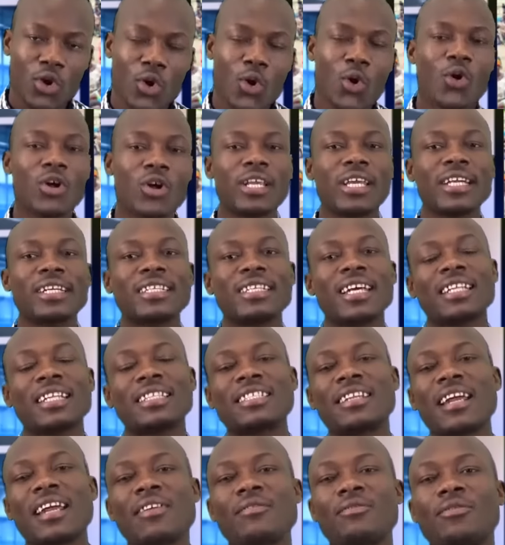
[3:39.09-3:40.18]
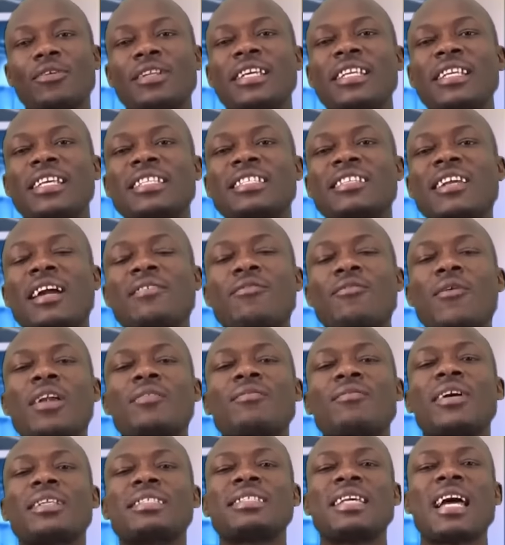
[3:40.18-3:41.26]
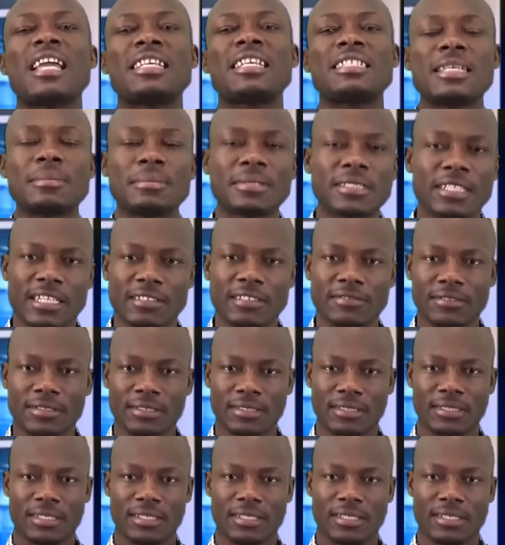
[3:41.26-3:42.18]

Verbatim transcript: Or like na try they try to advertise themselves.